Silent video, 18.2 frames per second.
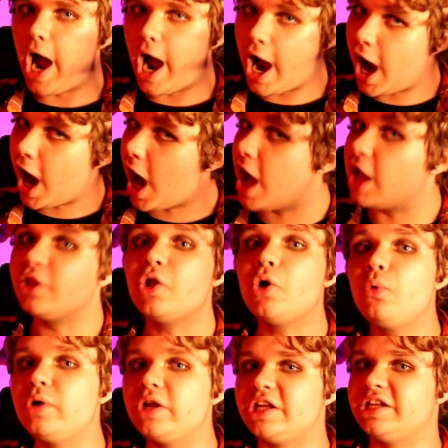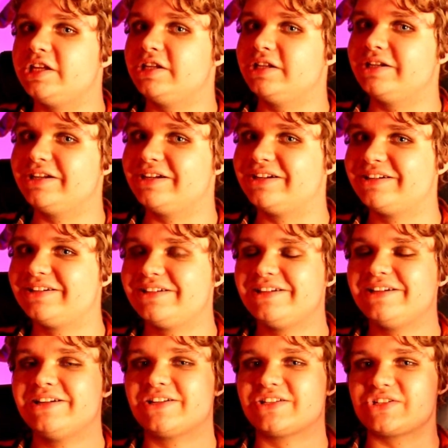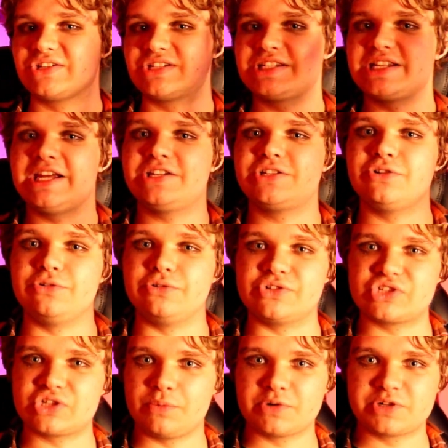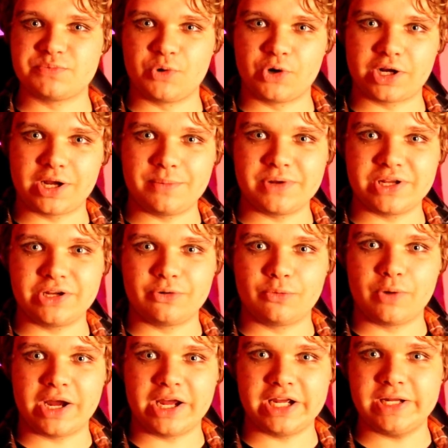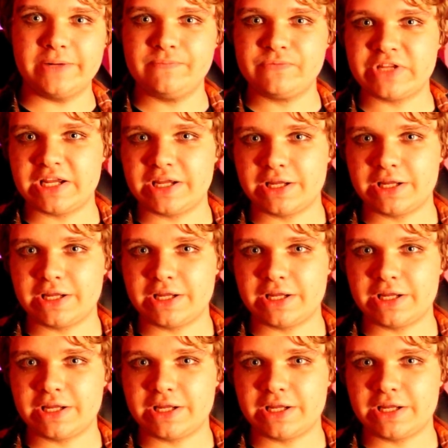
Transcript: Halloween. So stay tuned, so much more coming your way.